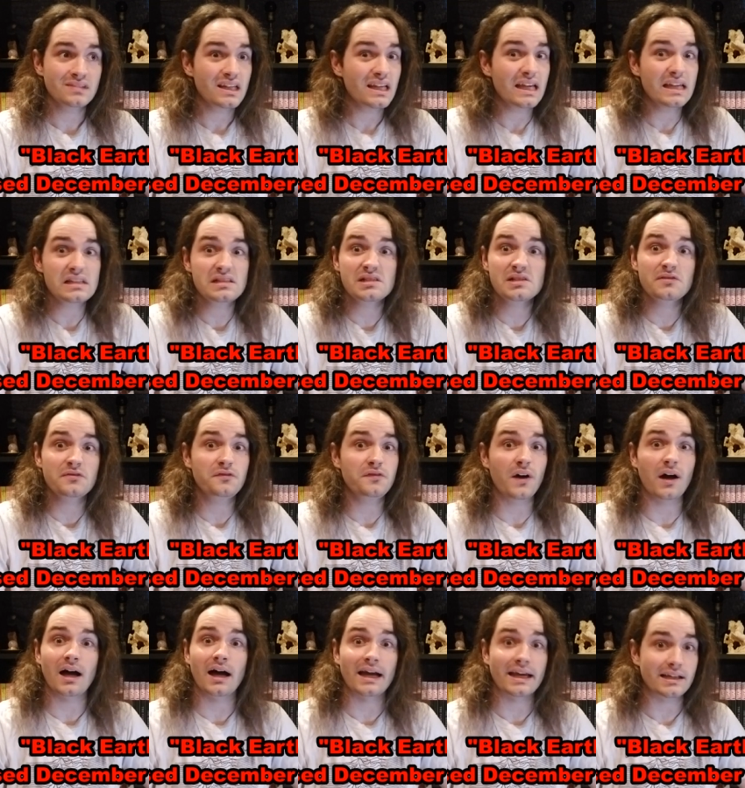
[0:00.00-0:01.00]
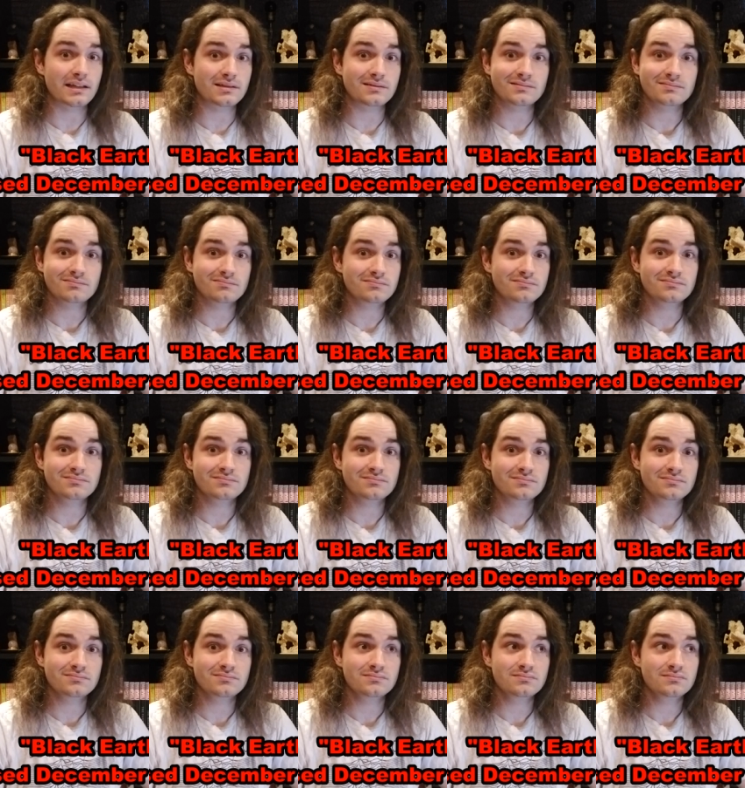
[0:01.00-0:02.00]
It's fine.
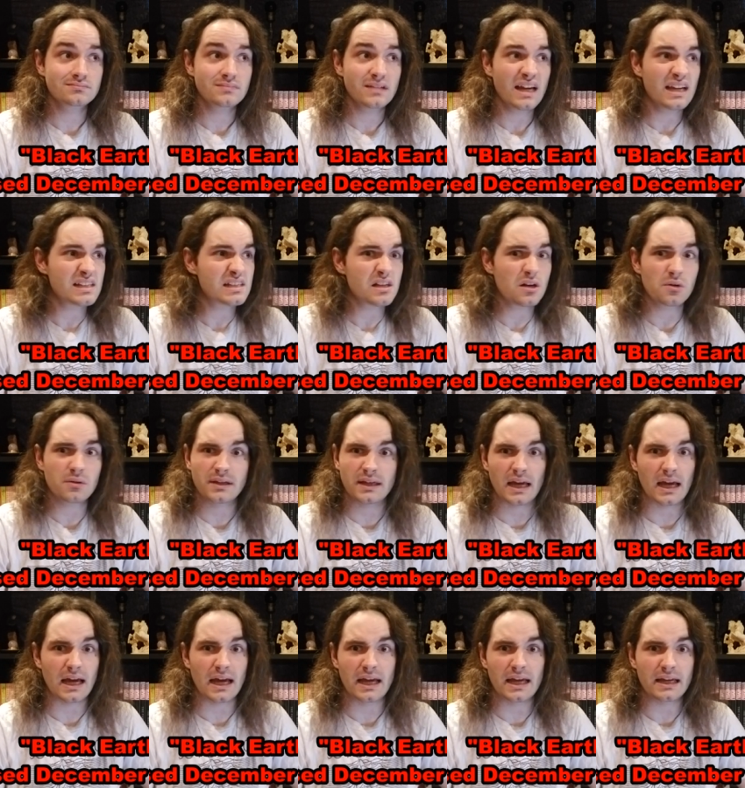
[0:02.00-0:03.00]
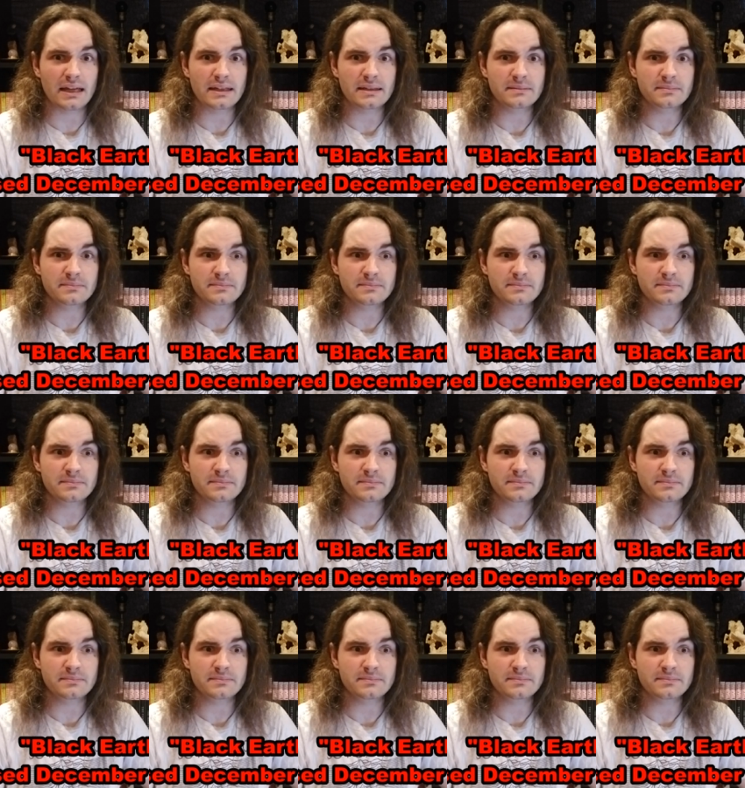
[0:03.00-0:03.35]
It's okay.